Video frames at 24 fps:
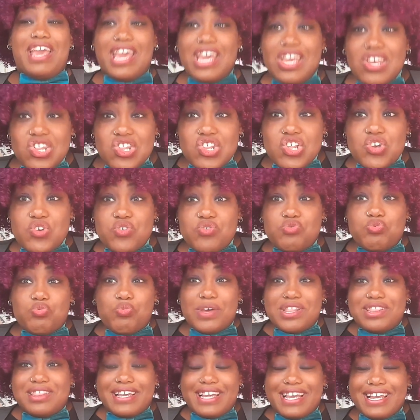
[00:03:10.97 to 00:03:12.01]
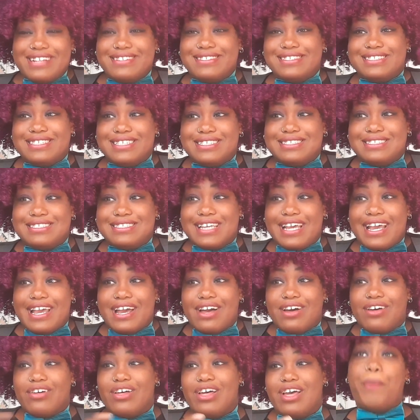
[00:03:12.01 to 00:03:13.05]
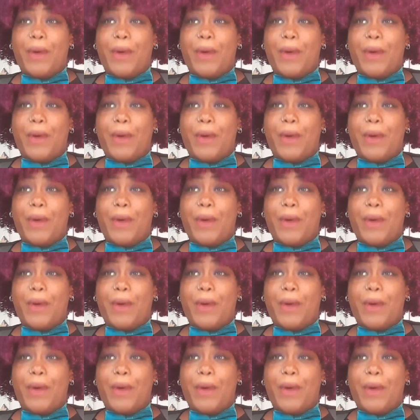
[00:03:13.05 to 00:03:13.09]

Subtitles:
issues with the Kinsey Scale,